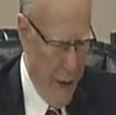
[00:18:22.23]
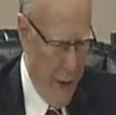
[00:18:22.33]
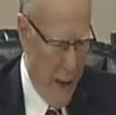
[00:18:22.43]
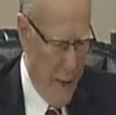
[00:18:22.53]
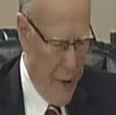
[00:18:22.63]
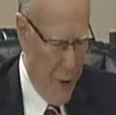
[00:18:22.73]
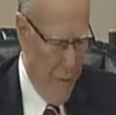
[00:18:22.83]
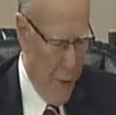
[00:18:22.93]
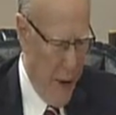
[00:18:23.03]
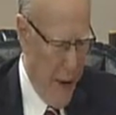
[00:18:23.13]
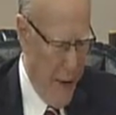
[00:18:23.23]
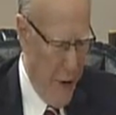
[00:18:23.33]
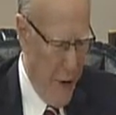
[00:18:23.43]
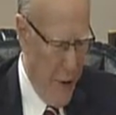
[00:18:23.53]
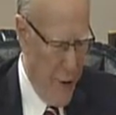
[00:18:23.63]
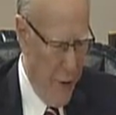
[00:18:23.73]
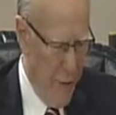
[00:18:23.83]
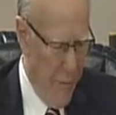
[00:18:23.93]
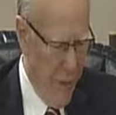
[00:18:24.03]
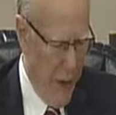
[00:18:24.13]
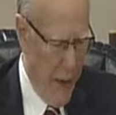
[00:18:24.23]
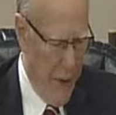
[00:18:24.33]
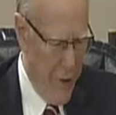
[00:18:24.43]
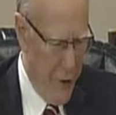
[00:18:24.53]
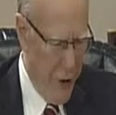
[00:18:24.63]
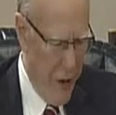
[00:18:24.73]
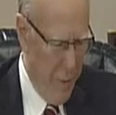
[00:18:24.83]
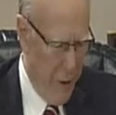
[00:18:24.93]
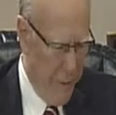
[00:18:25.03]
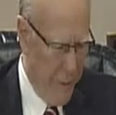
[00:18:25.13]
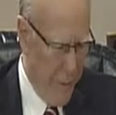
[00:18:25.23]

and served for 8 years as the chairman.